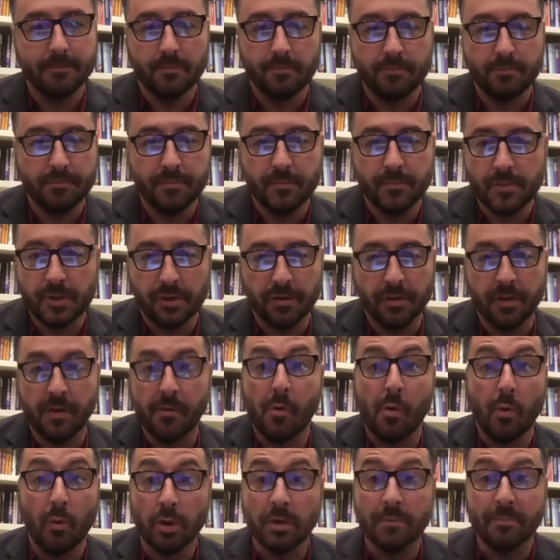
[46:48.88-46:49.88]
certainly we
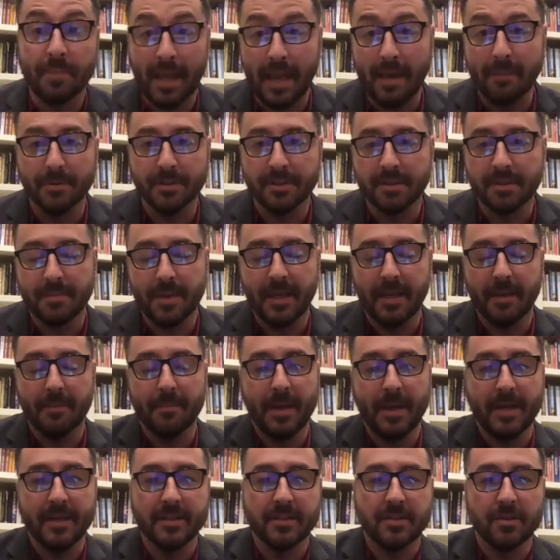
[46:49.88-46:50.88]
wouldn't be able to make it
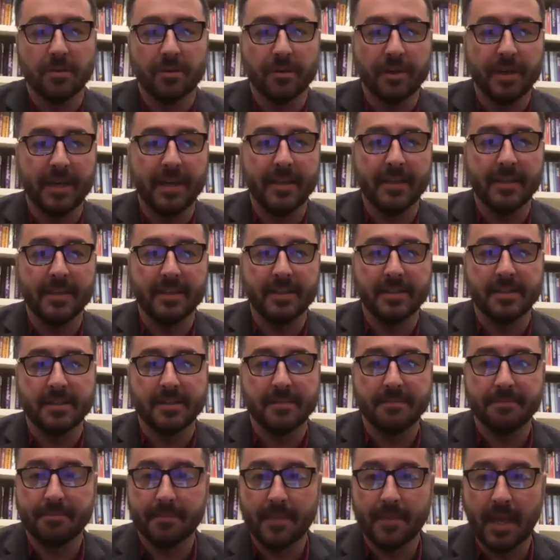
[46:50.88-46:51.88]
mandatory, at least
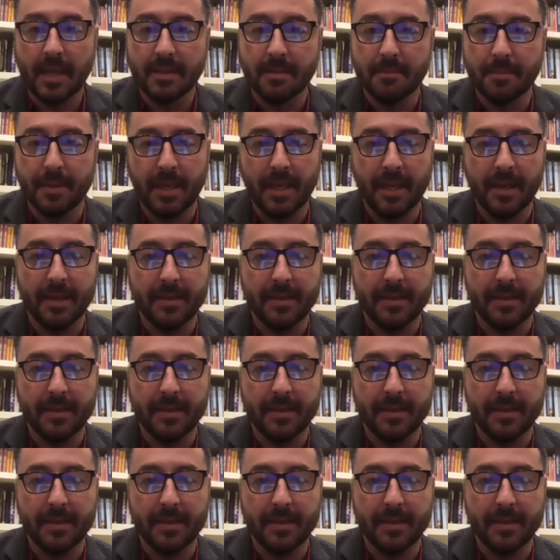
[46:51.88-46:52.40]
at the beginning.